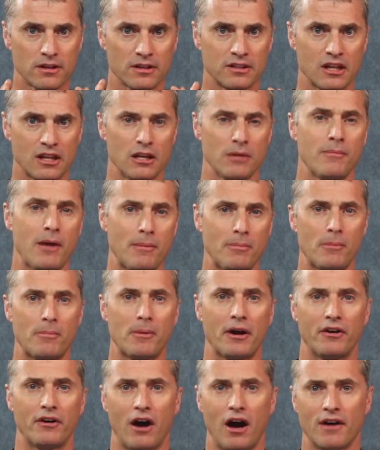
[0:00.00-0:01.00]
then you may be
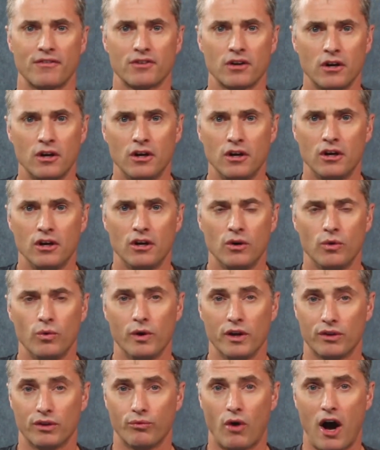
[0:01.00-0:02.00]
better off
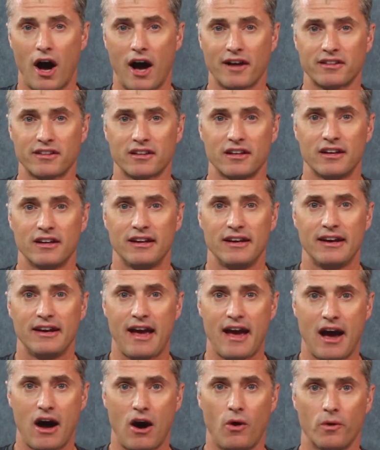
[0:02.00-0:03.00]
with Roth
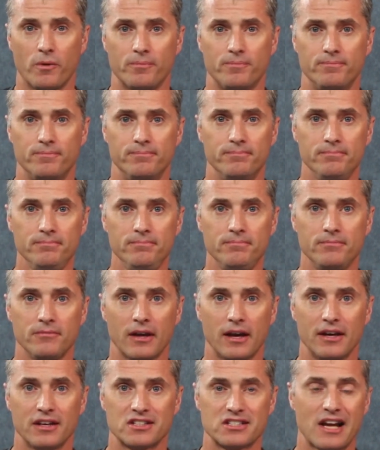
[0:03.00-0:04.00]
now.
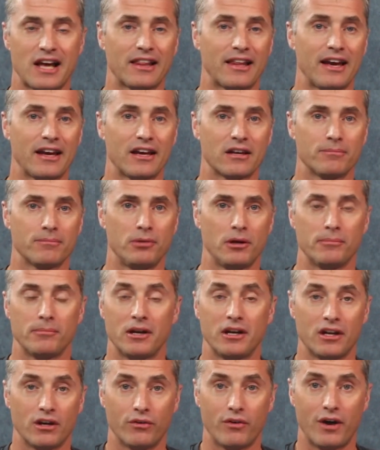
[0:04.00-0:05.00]
Okay? It's not like putting money in a